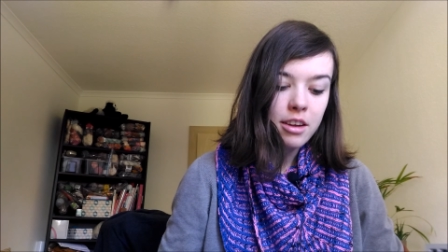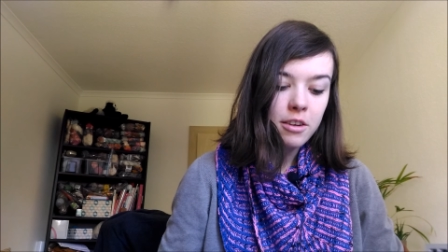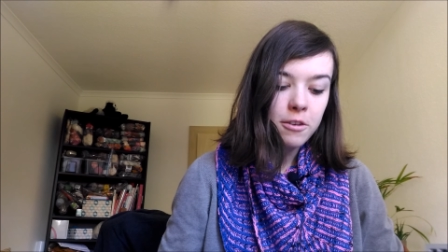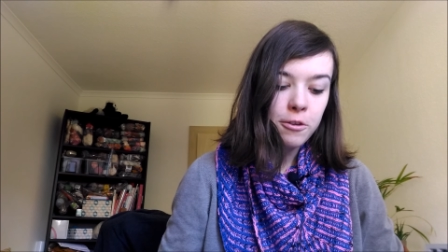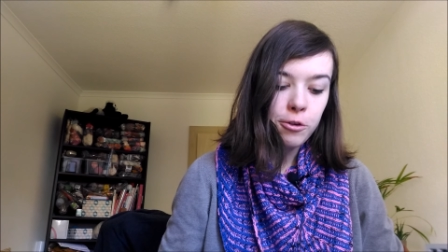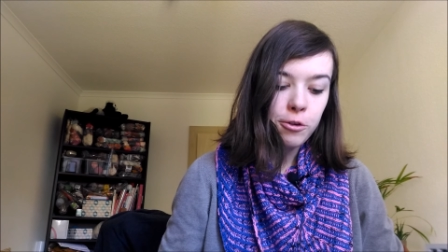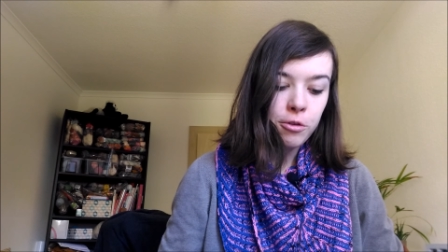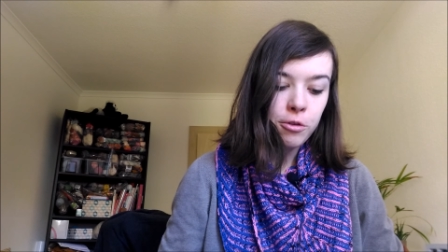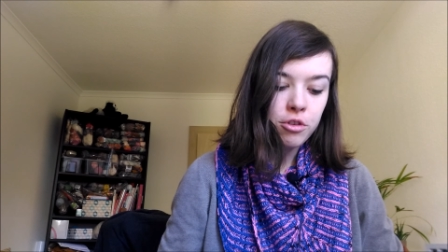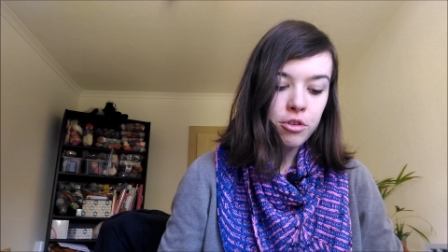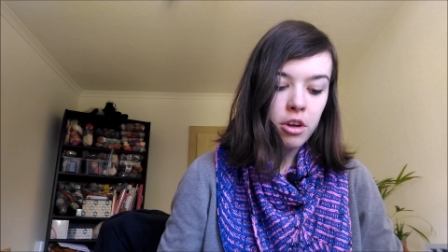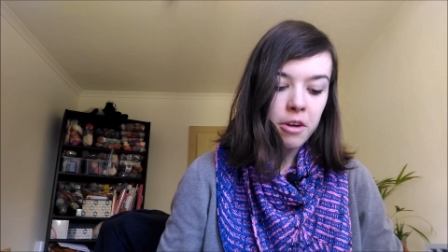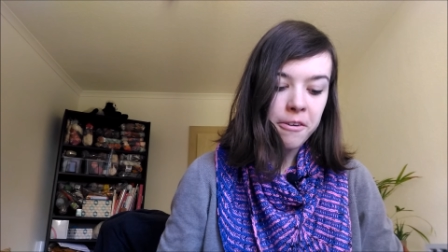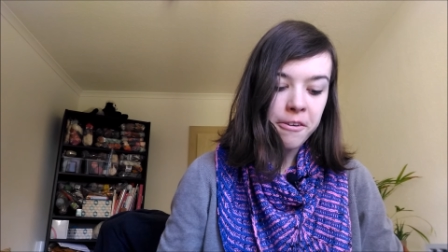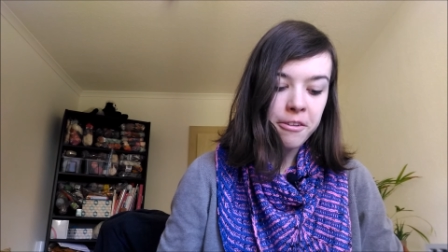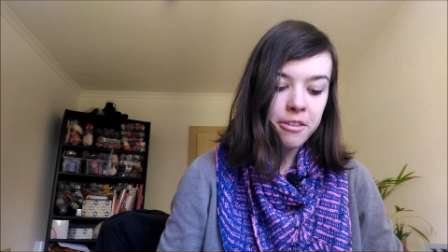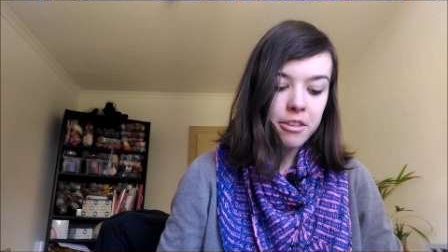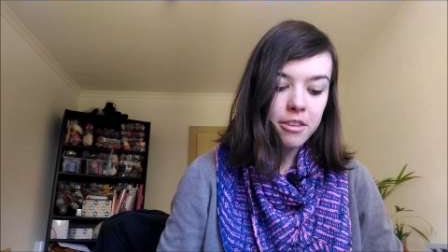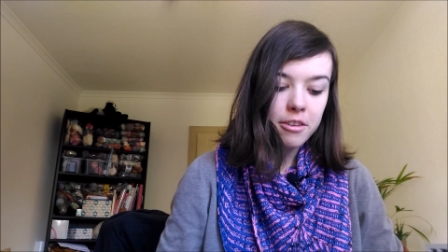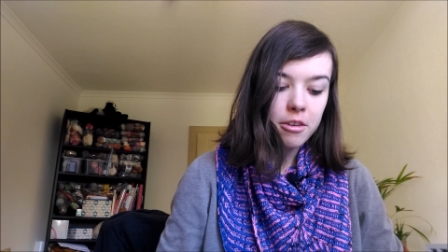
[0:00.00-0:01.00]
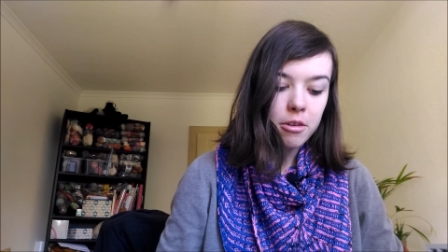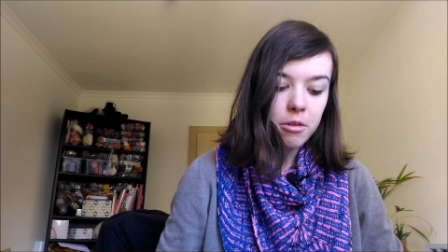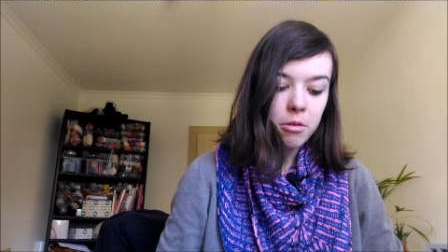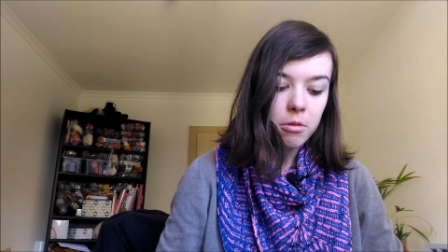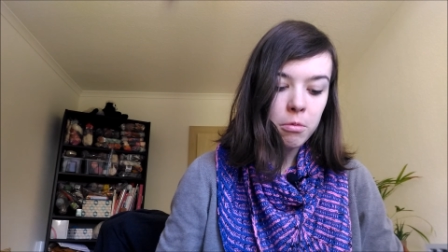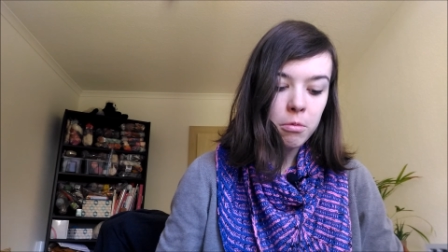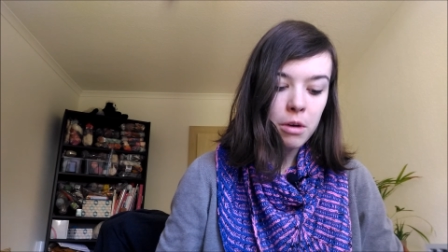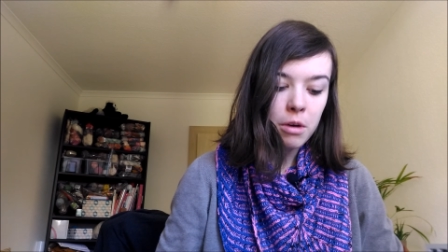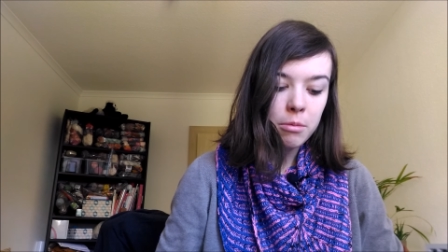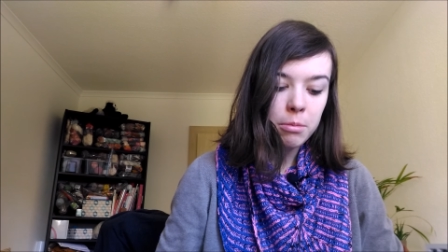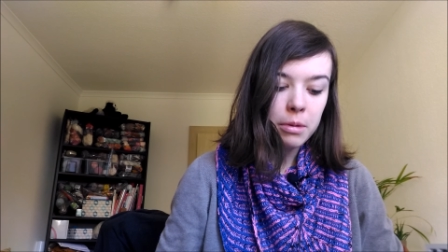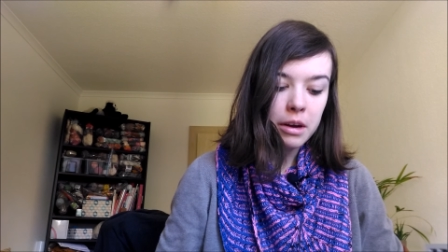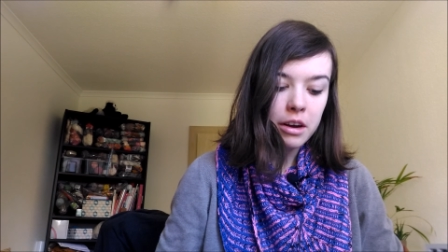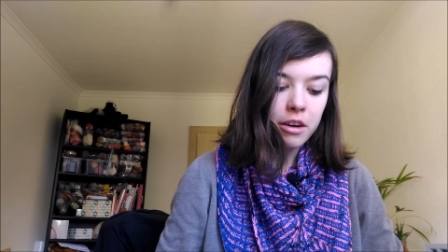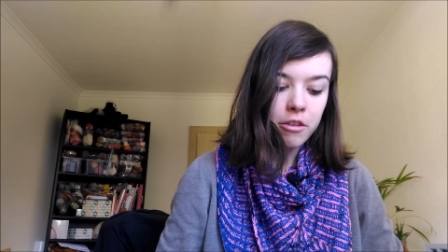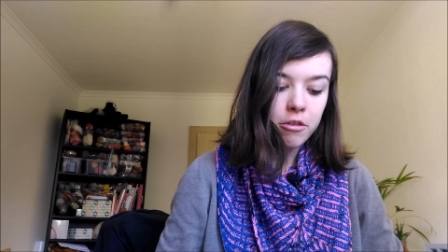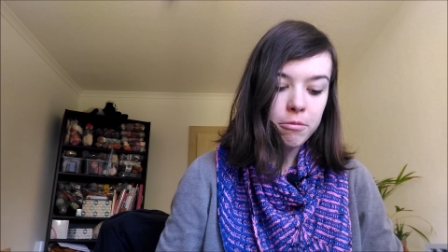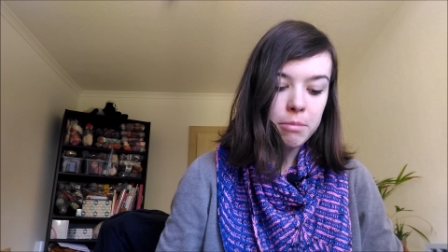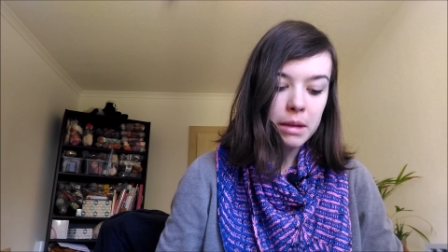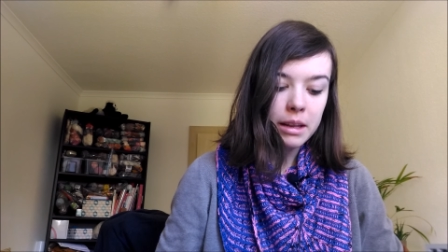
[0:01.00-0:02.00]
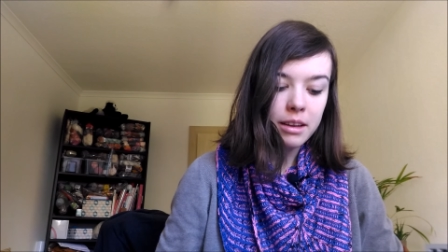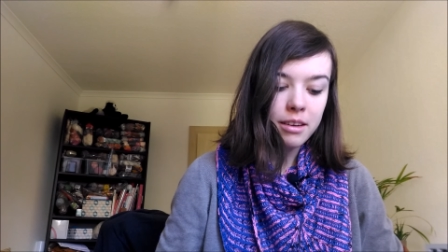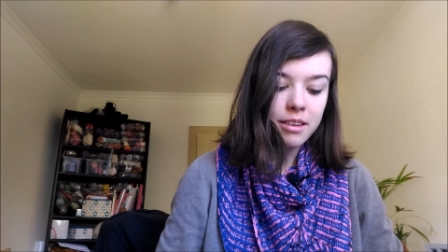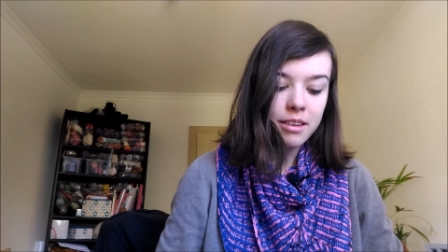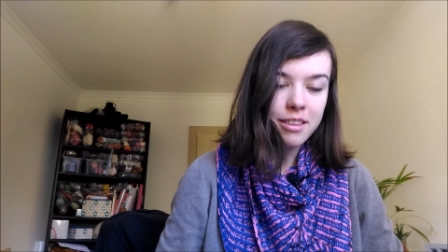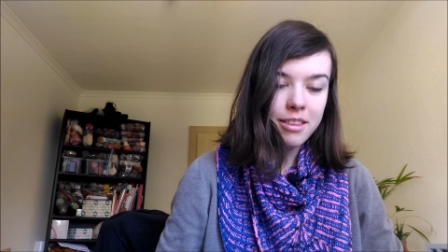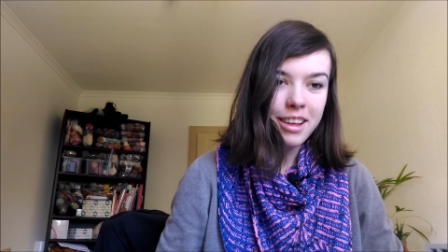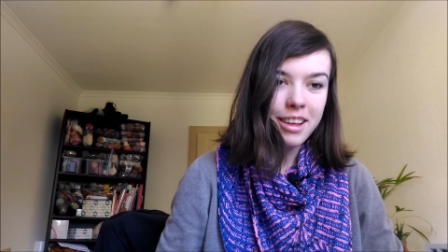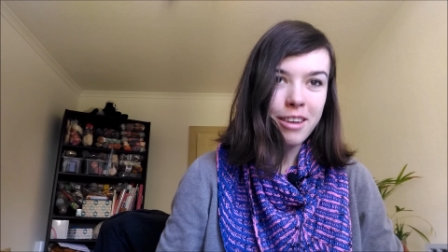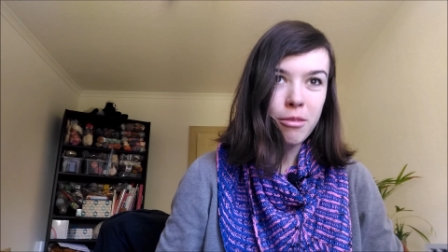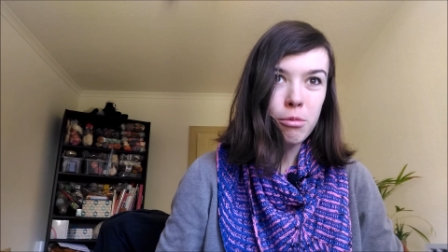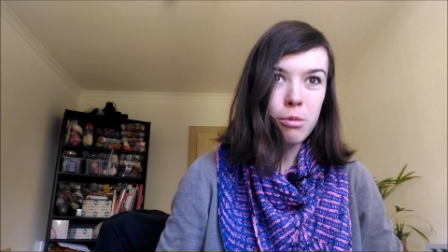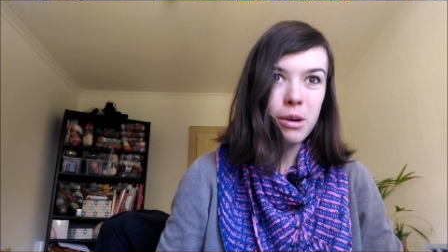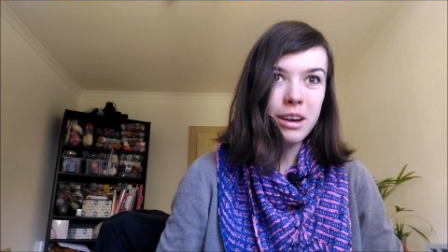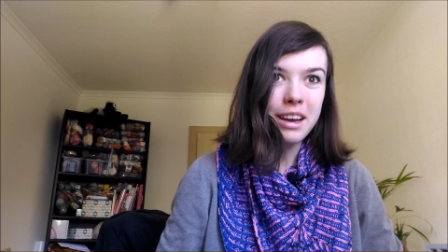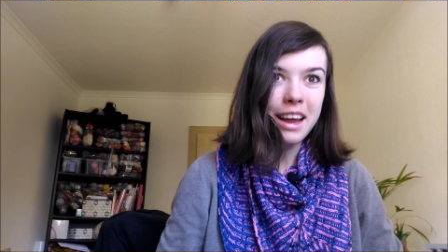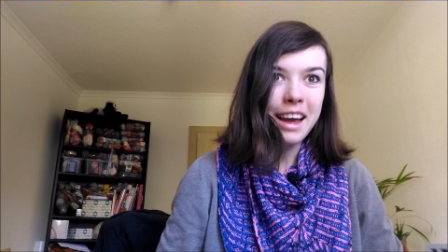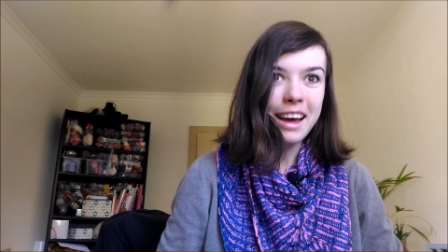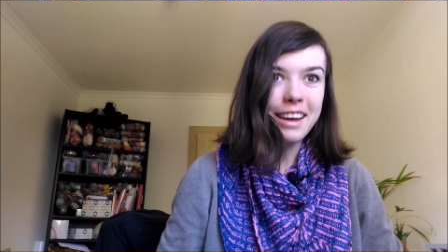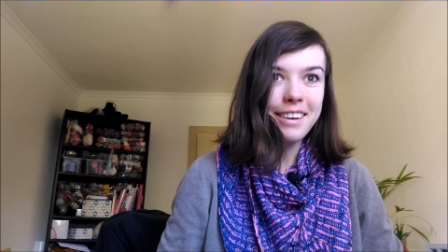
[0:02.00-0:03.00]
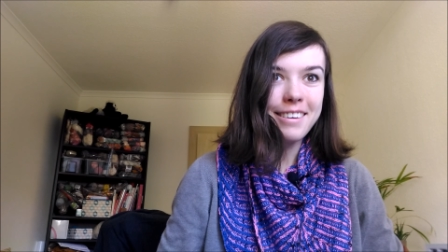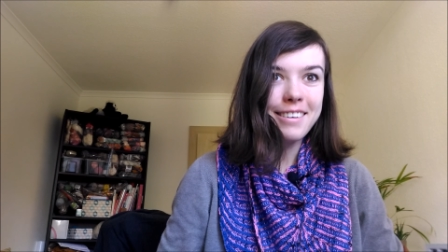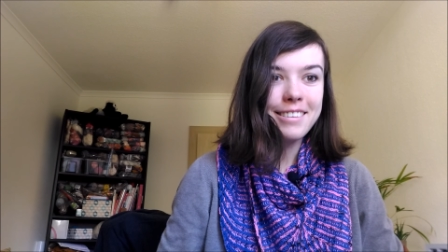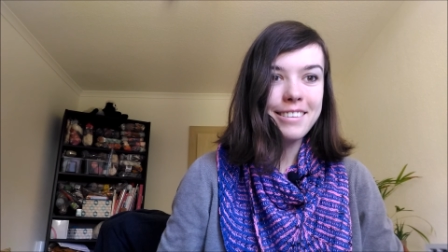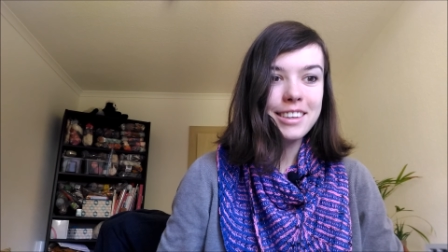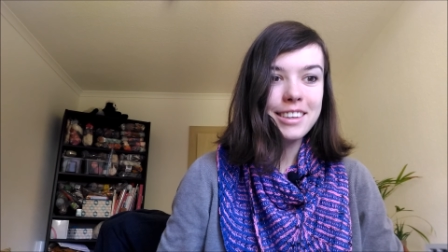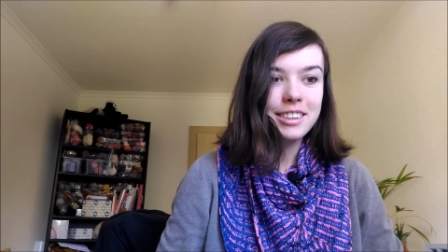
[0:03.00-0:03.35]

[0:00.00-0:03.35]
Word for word: 2 shawls, 1 pair of mittens and 1 hat.